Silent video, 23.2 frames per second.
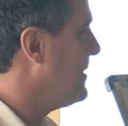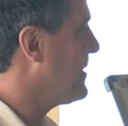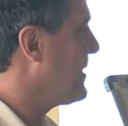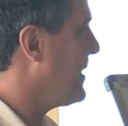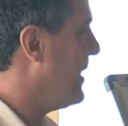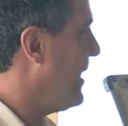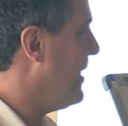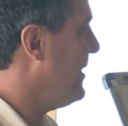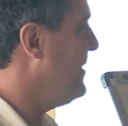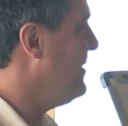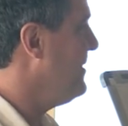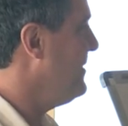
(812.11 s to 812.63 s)

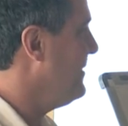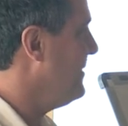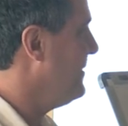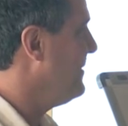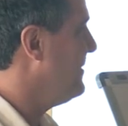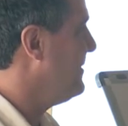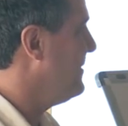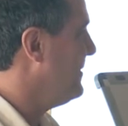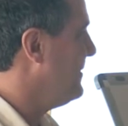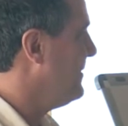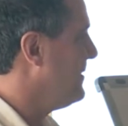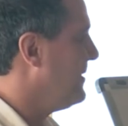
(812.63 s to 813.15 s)
Okay?
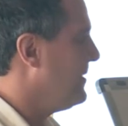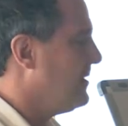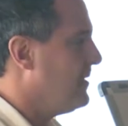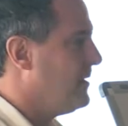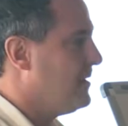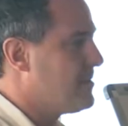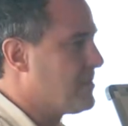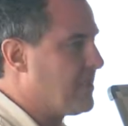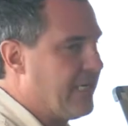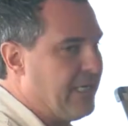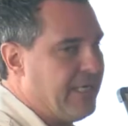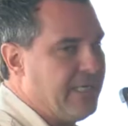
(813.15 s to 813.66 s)

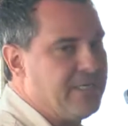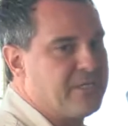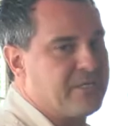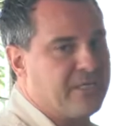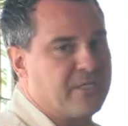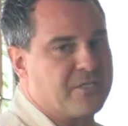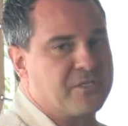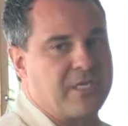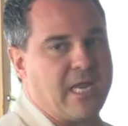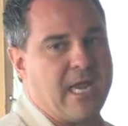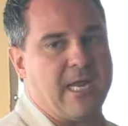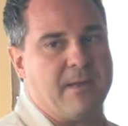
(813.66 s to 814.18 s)
It's the
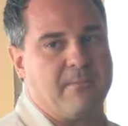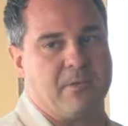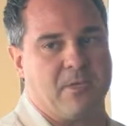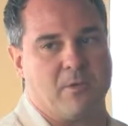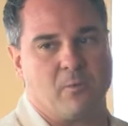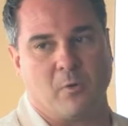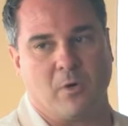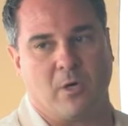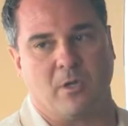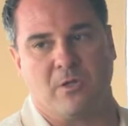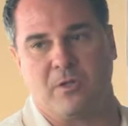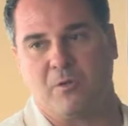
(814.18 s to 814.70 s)
easiest game in
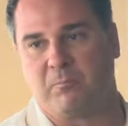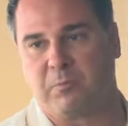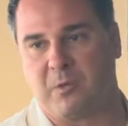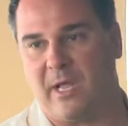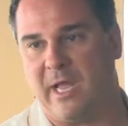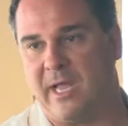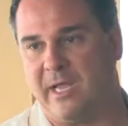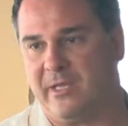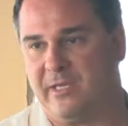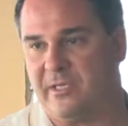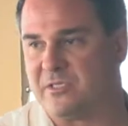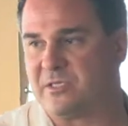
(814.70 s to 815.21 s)
the world to
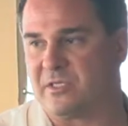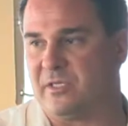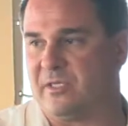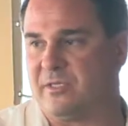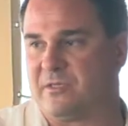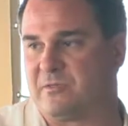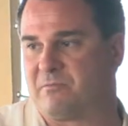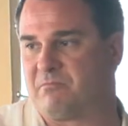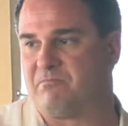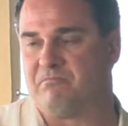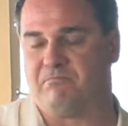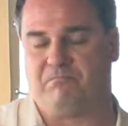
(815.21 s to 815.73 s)
play.
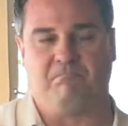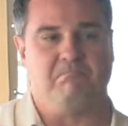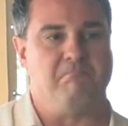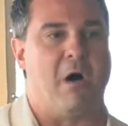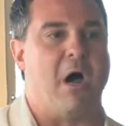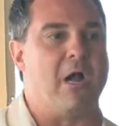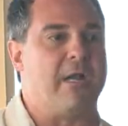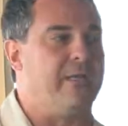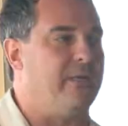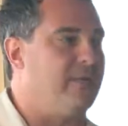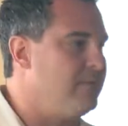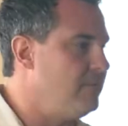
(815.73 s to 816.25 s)
It's
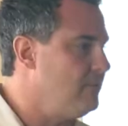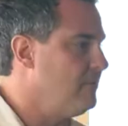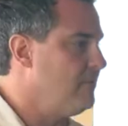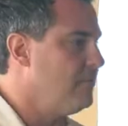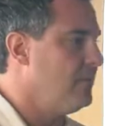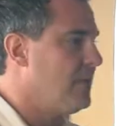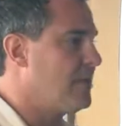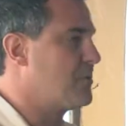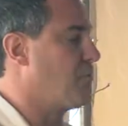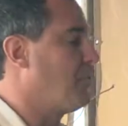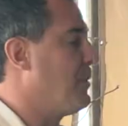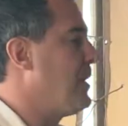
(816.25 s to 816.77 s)
money.
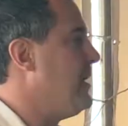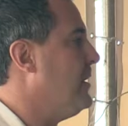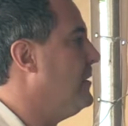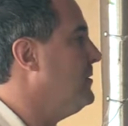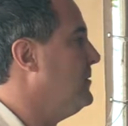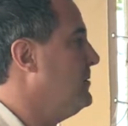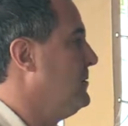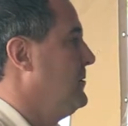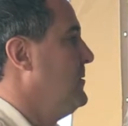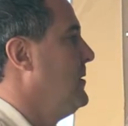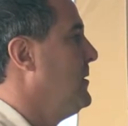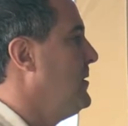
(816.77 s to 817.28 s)
It's
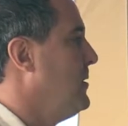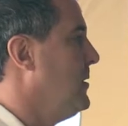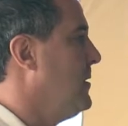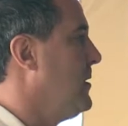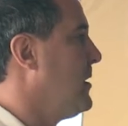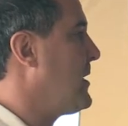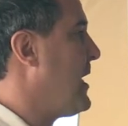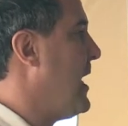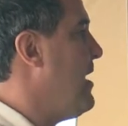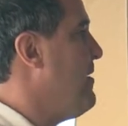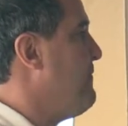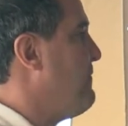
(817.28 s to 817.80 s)
real.
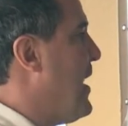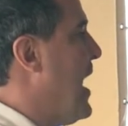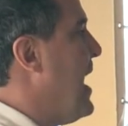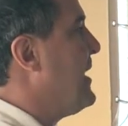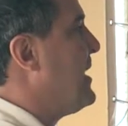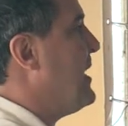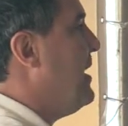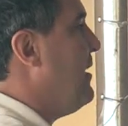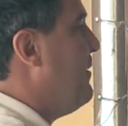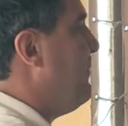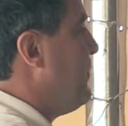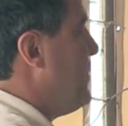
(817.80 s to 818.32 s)
Okay, if I
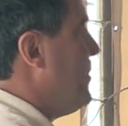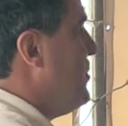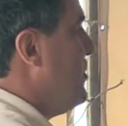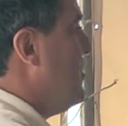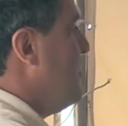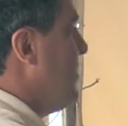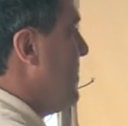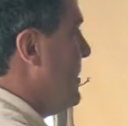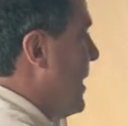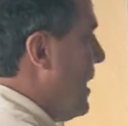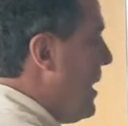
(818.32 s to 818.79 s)
gave you,